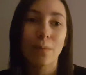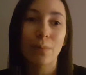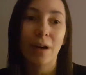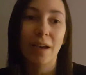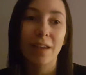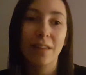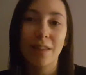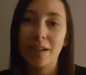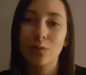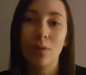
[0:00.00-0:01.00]
but
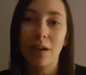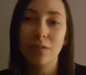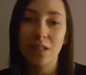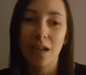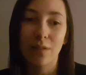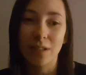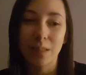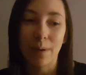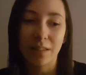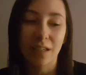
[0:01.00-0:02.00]
that's what I was kind of
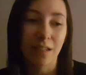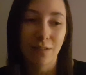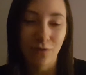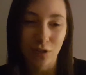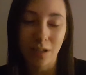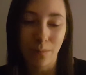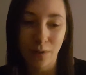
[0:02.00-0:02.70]
expecting for some